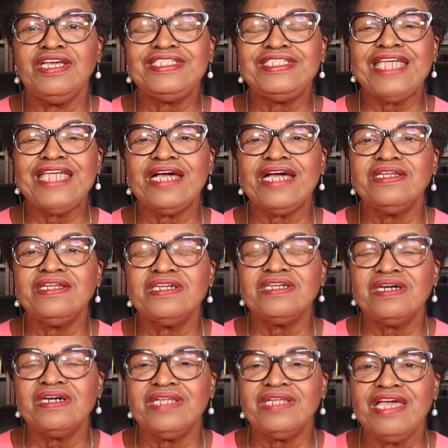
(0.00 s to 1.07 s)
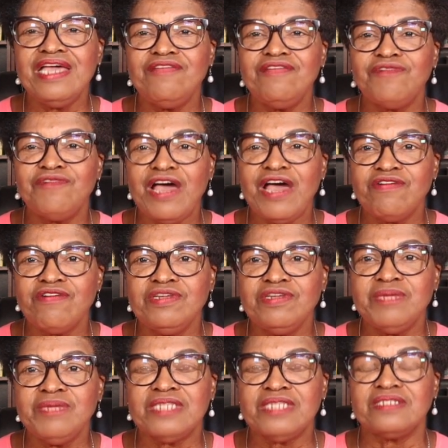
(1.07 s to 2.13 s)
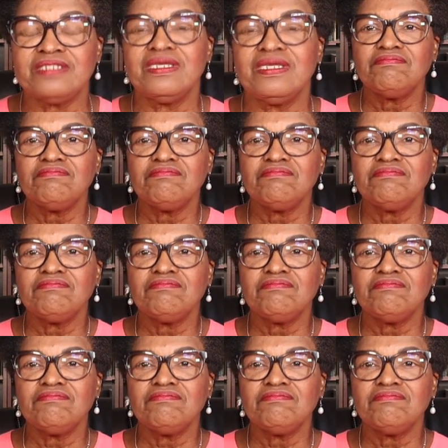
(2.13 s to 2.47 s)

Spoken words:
technical environment.